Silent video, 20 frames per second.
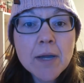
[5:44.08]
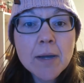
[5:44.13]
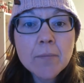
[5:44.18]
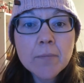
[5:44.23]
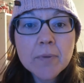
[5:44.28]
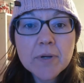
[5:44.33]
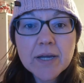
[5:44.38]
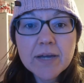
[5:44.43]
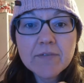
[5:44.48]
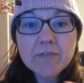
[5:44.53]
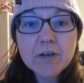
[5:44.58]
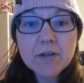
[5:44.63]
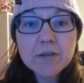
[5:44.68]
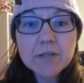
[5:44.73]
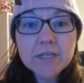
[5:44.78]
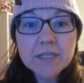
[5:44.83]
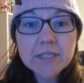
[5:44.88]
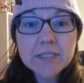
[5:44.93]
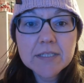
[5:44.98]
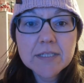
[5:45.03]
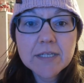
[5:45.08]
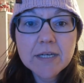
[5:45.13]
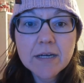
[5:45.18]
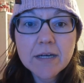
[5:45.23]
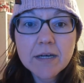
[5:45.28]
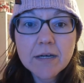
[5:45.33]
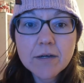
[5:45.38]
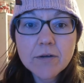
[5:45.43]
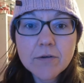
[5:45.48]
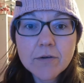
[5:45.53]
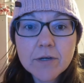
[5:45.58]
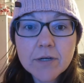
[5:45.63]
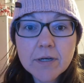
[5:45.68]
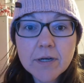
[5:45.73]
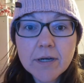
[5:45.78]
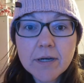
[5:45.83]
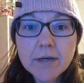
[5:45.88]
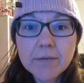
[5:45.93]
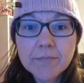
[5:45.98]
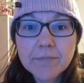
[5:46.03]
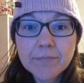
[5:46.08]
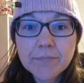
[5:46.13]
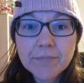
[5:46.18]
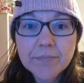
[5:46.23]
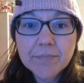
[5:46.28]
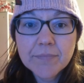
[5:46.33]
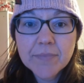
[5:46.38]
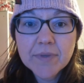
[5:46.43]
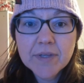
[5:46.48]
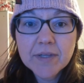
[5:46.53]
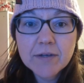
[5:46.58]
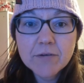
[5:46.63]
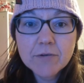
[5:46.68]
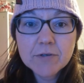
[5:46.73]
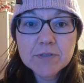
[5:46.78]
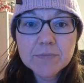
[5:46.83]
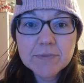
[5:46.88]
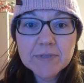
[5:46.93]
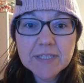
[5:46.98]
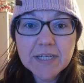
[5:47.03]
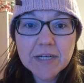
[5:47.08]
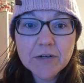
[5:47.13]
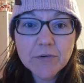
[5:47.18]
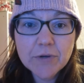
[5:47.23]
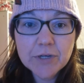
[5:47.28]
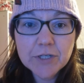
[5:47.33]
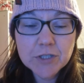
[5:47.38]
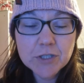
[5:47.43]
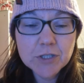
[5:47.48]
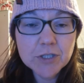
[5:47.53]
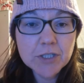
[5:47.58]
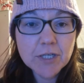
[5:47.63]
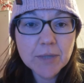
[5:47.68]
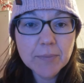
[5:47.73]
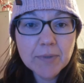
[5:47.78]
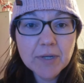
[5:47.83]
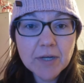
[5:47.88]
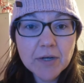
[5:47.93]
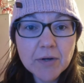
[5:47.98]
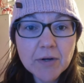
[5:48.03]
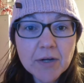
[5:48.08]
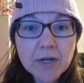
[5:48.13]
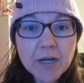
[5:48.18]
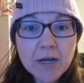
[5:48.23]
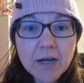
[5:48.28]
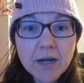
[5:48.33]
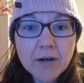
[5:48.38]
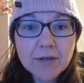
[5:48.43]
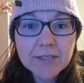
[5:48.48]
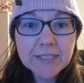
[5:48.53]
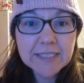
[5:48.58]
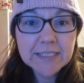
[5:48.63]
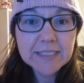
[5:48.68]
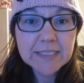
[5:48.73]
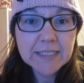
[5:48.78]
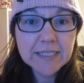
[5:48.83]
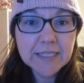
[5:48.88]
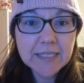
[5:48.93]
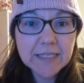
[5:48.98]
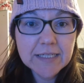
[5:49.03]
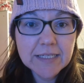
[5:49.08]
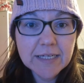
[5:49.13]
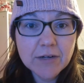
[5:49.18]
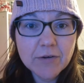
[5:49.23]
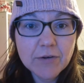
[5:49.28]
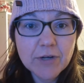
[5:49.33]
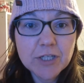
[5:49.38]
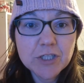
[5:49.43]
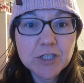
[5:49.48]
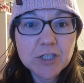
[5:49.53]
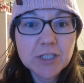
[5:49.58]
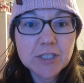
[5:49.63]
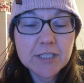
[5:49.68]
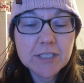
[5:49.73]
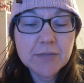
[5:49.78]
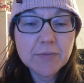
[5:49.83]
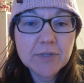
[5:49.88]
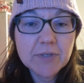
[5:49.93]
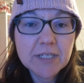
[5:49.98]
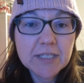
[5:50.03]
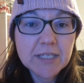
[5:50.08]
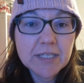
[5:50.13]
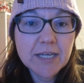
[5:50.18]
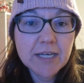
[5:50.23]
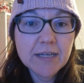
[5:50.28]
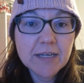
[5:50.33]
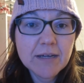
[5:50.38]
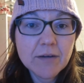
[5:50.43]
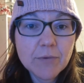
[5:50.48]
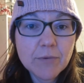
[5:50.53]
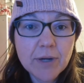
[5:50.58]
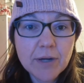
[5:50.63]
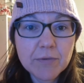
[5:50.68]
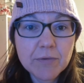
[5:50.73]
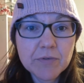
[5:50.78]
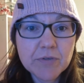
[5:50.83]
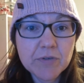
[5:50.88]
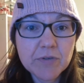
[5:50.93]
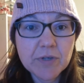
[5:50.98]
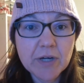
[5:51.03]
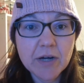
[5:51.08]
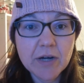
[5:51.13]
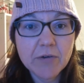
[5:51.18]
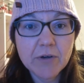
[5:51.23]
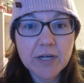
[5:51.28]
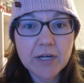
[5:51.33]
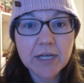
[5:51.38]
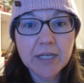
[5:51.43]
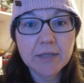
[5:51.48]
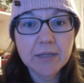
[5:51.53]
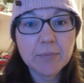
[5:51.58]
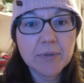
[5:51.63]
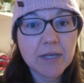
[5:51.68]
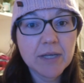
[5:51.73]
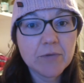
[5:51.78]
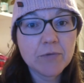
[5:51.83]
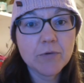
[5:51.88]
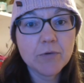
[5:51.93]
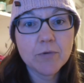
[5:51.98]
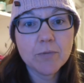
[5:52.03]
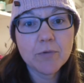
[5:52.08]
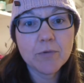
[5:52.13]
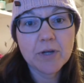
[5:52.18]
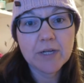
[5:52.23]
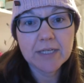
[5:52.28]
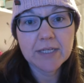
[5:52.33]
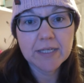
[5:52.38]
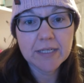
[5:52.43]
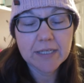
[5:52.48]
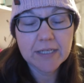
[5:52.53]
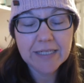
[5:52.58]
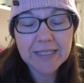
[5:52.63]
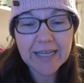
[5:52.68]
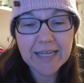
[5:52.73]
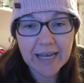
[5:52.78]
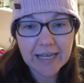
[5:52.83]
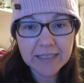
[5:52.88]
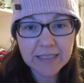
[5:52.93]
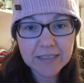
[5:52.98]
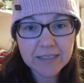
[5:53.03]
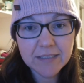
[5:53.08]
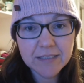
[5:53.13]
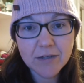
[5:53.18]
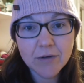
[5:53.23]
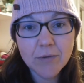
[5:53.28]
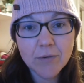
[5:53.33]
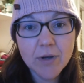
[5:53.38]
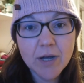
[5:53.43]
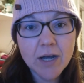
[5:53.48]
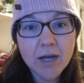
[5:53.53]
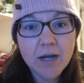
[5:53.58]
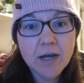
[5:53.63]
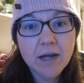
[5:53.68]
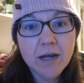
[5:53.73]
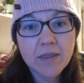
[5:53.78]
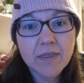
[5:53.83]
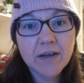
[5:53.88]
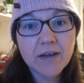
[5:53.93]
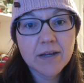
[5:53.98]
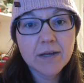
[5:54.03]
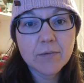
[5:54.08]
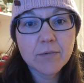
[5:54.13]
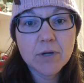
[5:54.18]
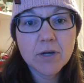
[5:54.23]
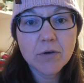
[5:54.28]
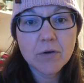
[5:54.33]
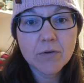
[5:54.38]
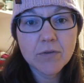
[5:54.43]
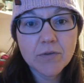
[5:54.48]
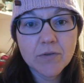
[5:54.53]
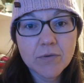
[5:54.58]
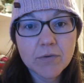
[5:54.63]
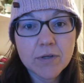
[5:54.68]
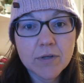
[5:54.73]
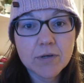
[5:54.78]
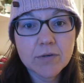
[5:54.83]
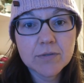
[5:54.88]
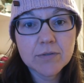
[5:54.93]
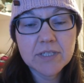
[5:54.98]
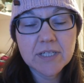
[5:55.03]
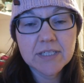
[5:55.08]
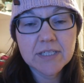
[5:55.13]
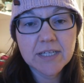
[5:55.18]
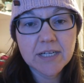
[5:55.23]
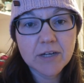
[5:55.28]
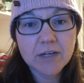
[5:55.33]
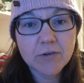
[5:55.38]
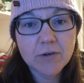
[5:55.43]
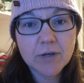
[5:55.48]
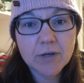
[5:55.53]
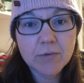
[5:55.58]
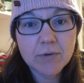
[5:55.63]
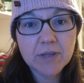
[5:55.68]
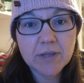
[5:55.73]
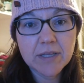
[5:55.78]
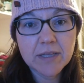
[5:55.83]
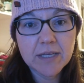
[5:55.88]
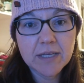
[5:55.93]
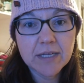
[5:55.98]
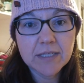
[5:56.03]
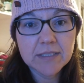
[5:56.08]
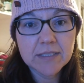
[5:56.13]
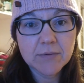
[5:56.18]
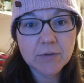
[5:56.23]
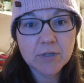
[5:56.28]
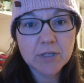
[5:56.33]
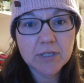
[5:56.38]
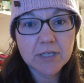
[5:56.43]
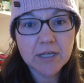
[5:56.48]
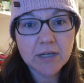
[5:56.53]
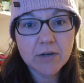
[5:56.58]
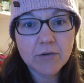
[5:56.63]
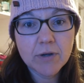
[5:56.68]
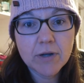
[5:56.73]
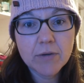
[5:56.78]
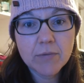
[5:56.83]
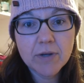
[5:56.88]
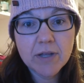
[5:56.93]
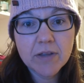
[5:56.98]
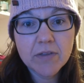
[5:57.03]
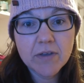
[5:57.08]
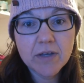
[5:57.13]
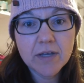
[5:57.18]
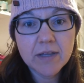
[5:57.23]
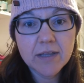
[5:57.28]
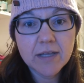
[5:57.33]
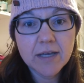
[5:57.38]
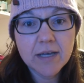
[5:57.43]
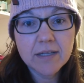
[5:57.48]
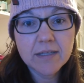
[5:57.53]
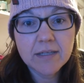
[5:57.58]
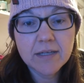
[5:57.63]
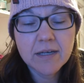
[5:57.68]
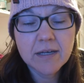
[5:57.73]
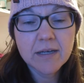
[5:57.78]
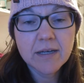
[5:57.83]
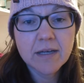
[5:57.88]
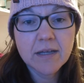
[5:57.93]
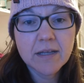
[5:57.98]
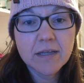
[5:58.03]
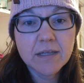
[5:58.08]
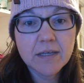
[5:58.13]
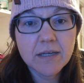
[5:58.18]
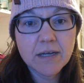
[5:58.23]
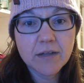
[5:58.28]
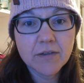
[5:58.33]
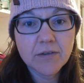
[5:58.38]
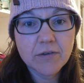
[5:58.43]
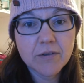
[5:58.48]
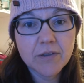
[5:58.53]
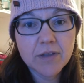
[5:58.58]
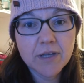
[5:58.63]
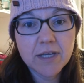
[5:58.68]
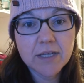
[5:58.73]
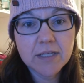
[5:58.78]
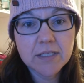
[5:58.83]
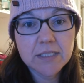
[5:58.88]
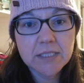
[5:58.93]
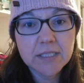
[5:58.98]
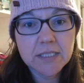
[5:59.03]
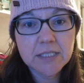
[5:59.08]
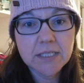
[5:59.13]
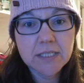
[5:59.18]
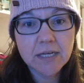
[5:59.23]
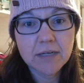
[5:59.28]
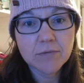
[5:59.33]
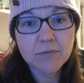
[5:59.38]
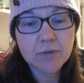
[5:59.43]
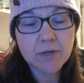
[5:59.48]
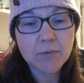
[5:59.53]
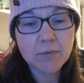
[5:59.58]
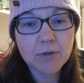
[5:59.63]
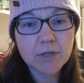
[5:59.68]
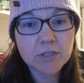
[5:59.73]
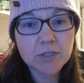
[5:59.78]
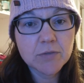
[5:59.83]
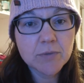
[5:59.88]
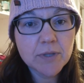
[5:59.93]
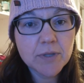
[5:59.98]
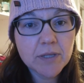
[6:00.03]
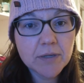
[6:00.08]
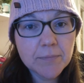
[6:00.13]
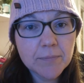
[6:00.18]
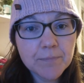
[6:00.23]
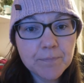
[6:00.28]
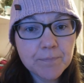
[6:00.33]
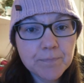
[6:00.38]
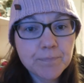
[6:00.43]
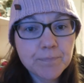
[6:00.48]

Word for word: But I have all these um, Christmas decorations up here, or Disney decorations, and we didn't get around to decorating the playroom right yet. So I thought I would go through those and decorate with the things I'm going to decorate with, and then the other things decide what I want to do with them.